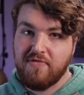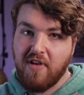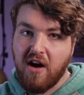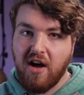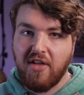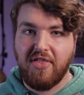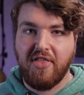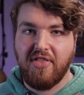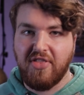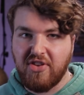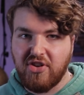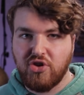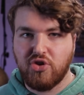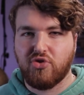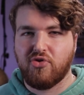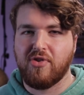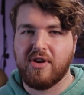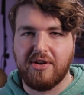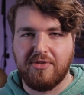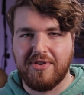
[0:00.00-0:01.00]
rather than
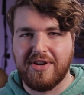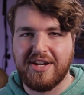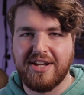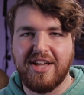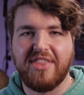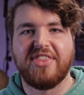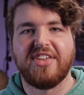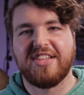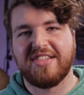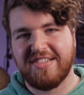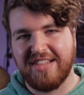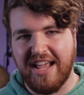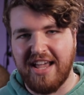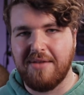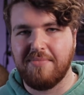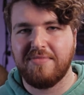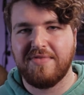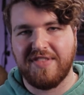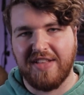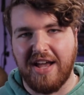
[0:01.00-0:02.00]
triggering the
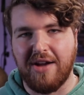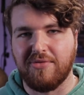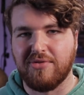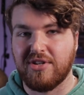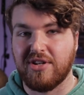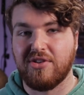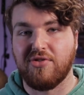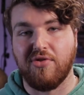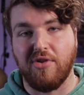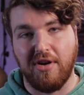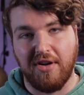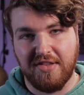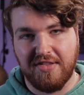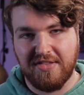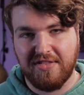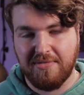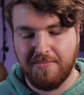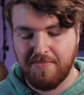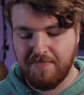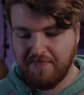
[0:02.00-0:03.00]
same sound
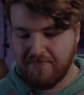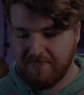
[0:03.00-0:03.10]
across.